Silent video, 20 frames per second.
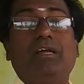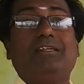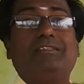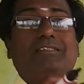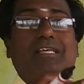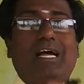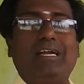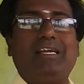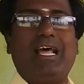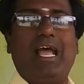
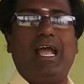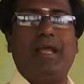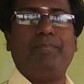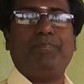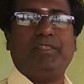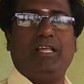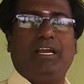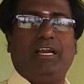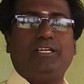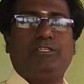That
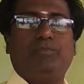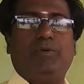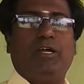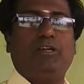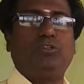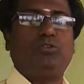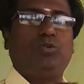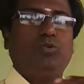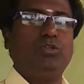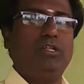time they
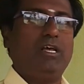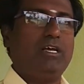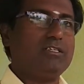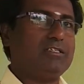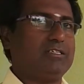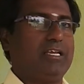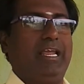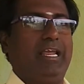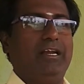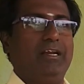respire through the
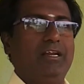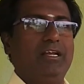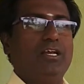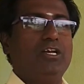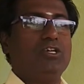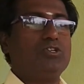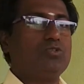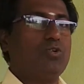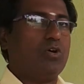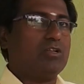skin.
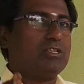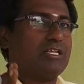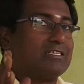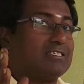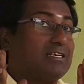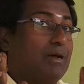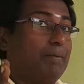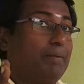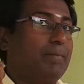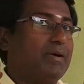So the
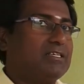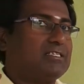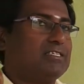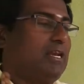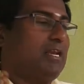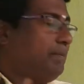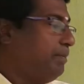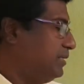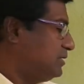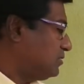summer
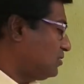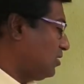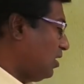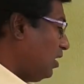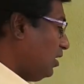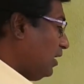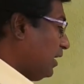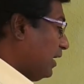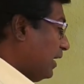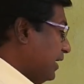sleep is
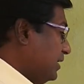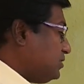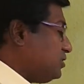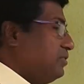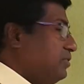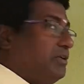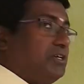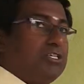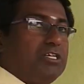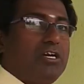called
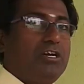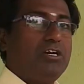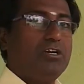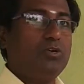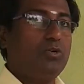aestivation.